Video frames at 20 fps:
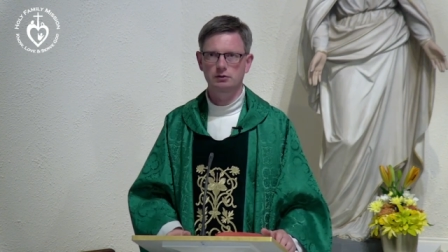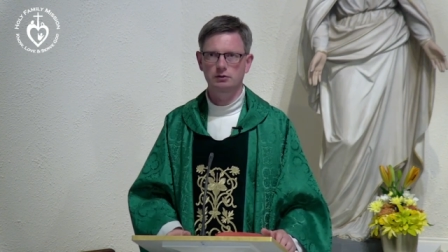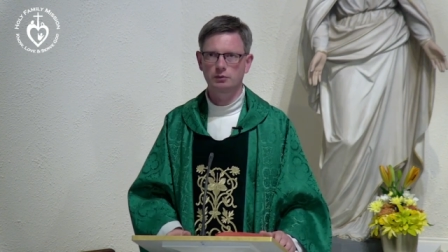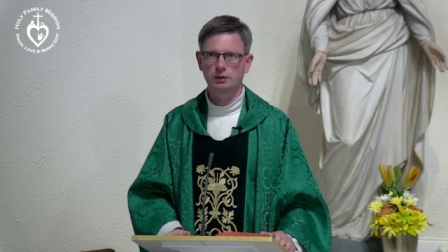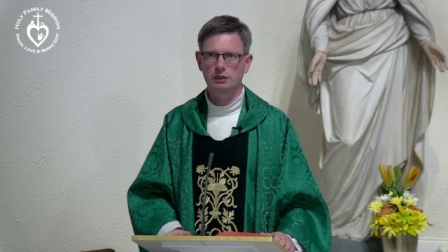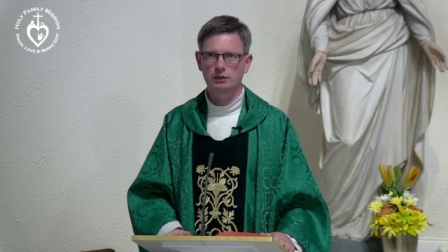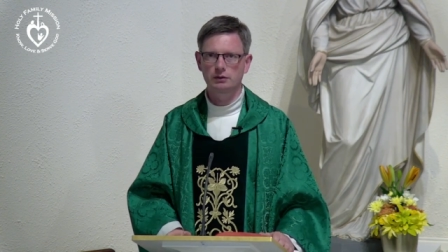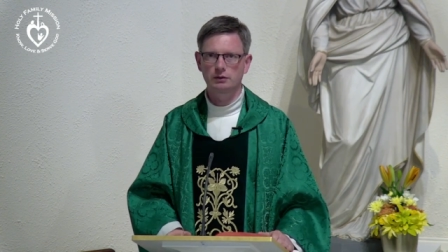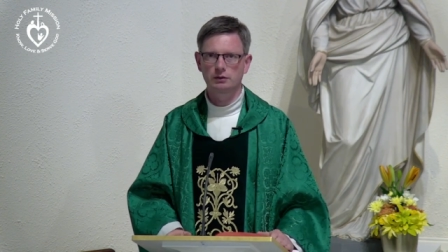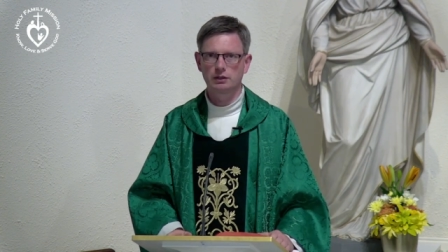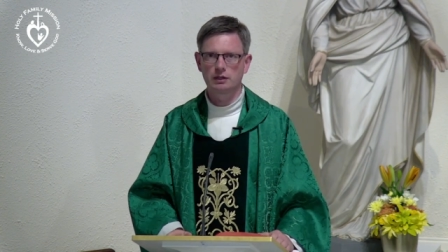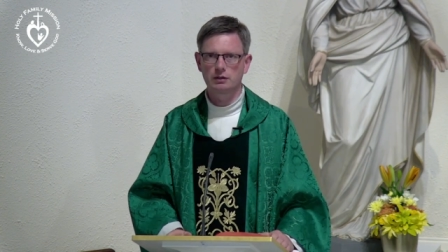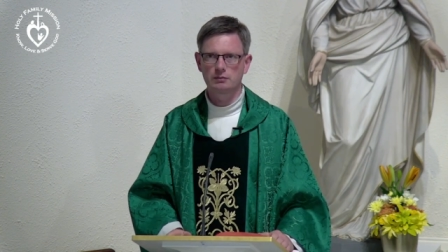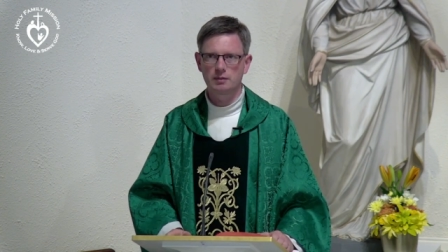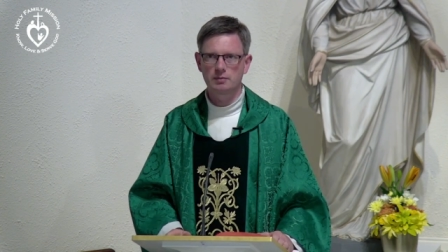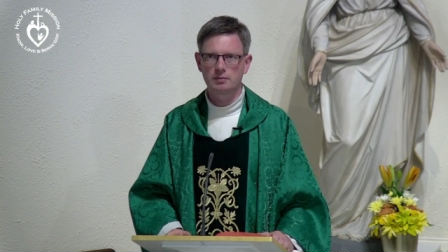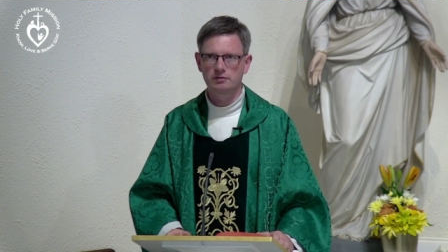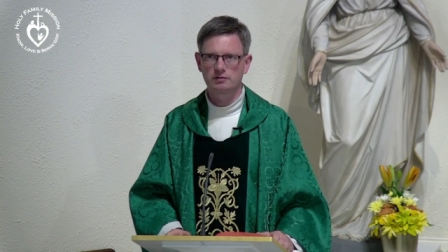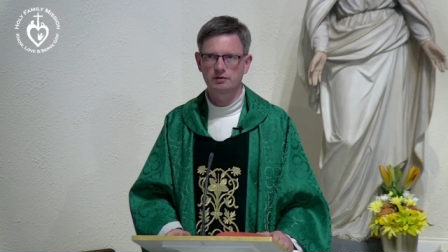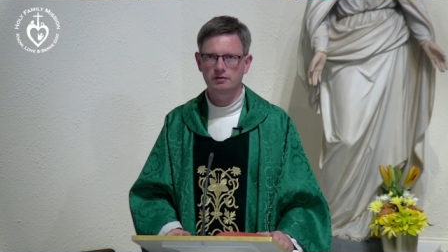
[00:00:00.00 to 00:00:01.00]
while ago now,
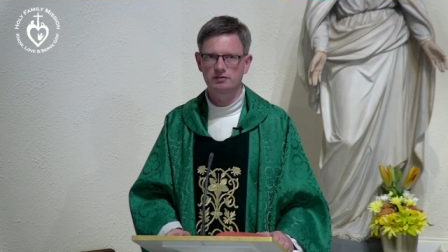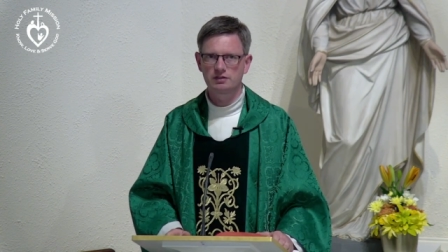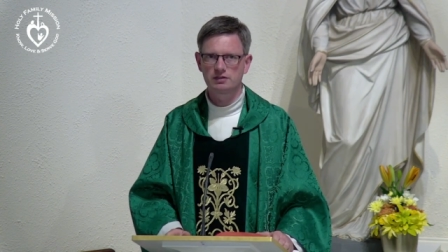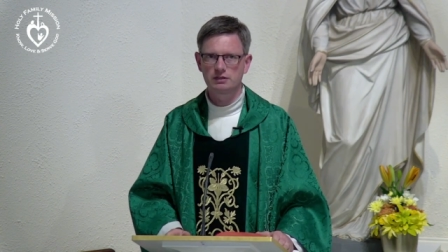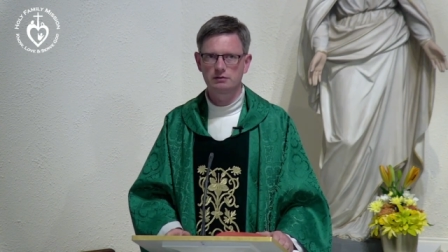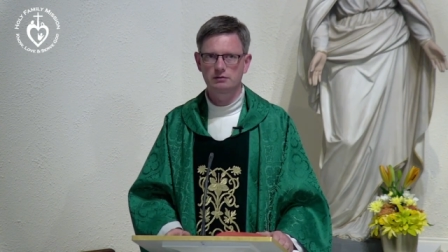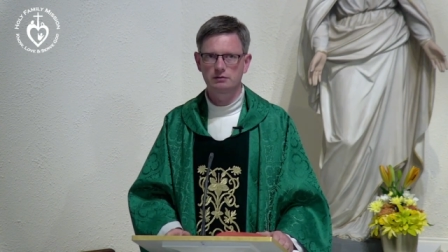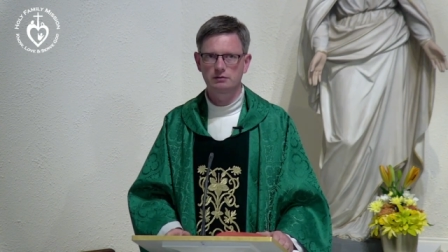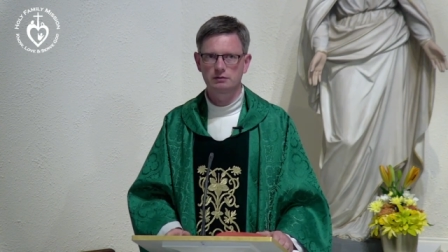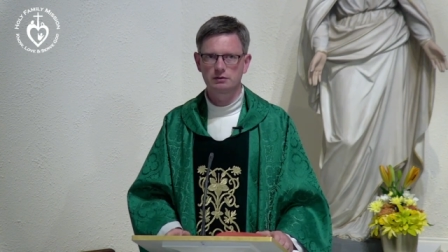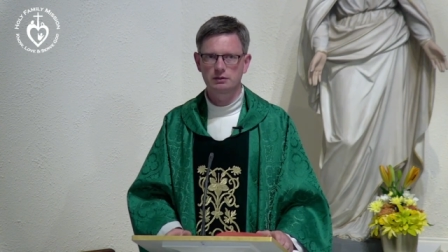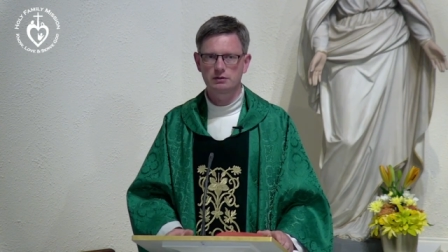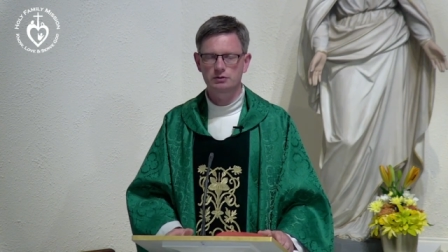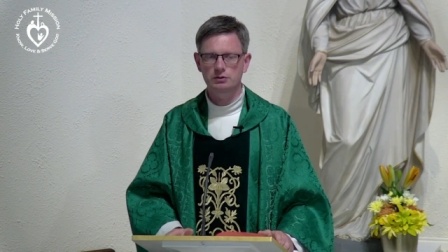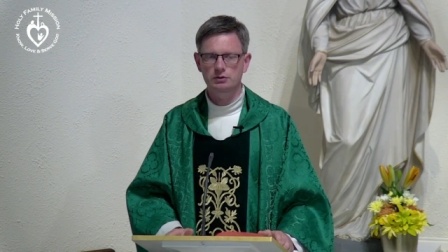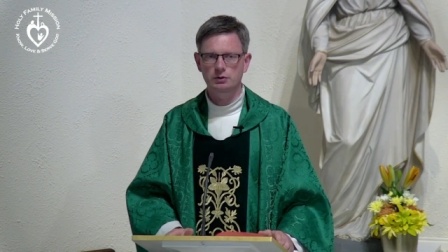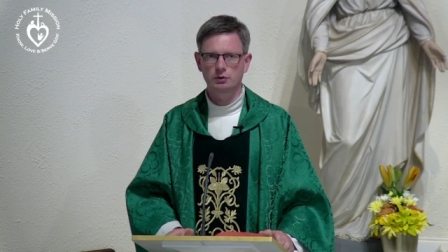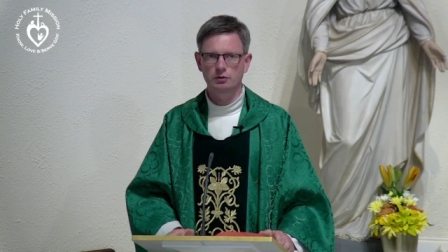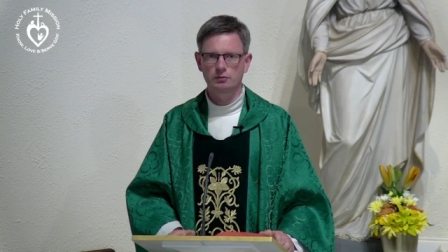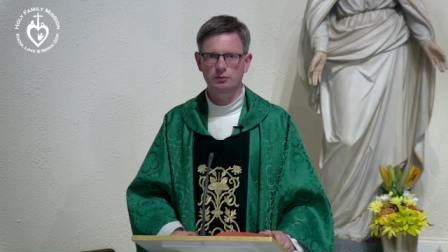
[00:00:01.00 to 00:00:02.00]
maybe fifteen years
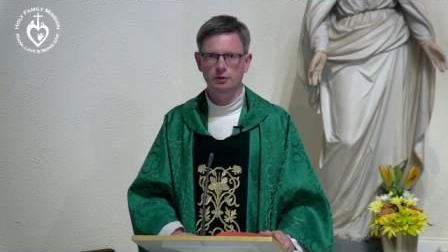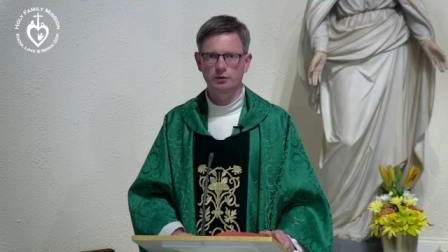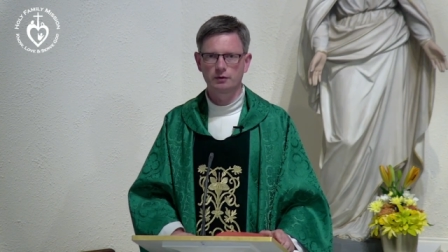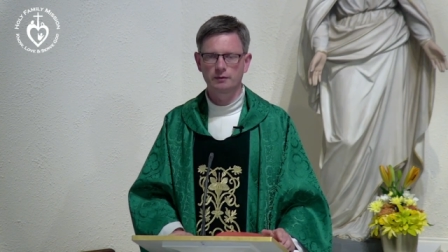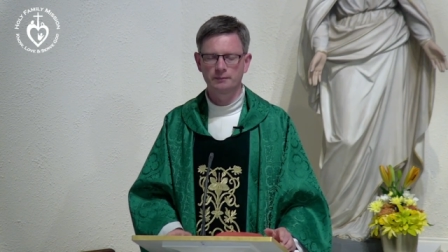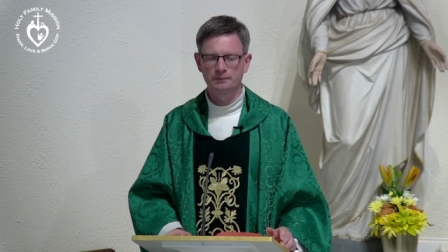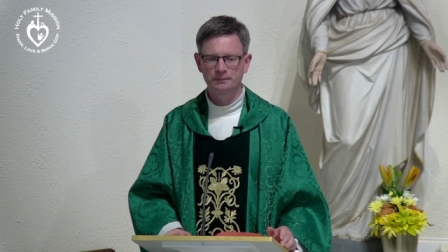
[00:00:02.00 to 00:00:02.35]
ago or more.